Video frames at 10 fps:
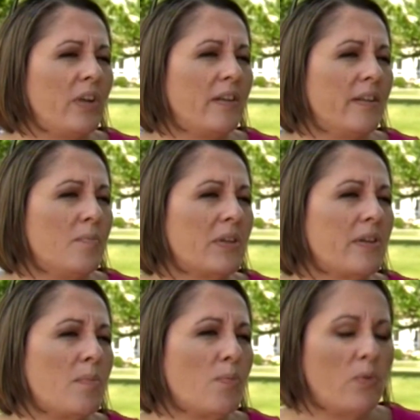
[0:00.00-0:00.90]
to them? Because I
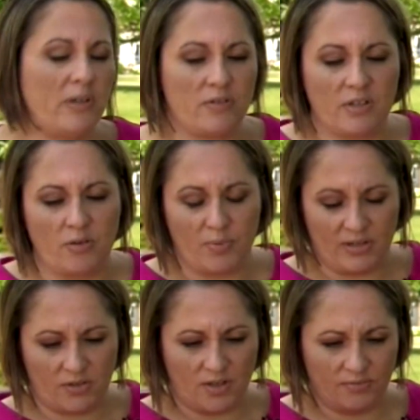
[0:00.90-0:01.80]
remember when you did your
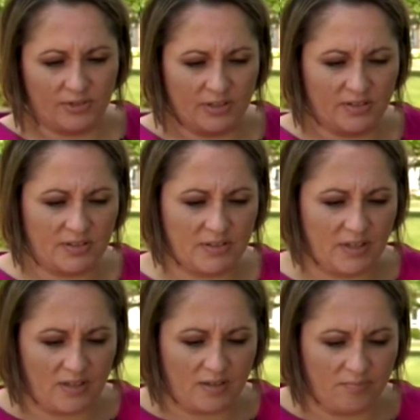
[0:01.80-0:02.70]
press conference,
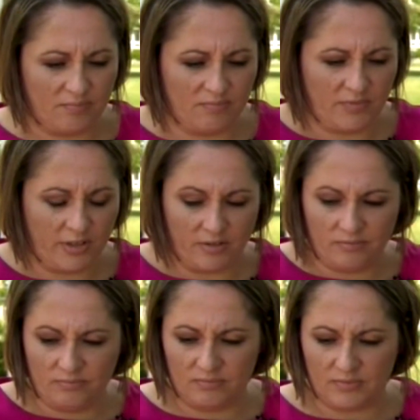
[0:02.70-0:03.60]
um, you know,
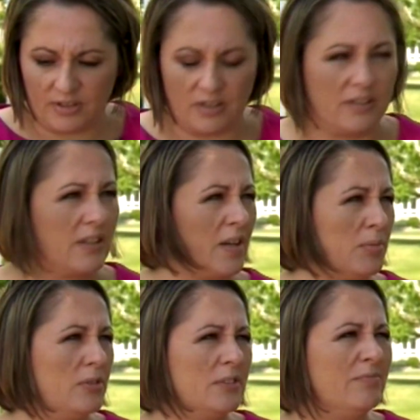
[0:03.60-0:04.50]
a, a
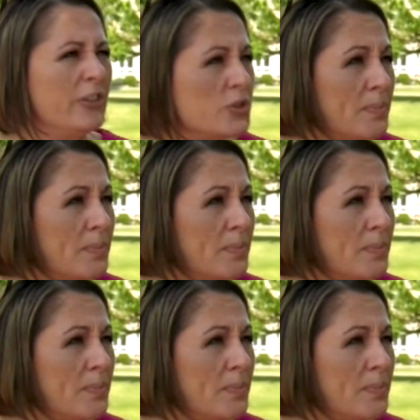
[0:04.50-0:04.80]
couple of years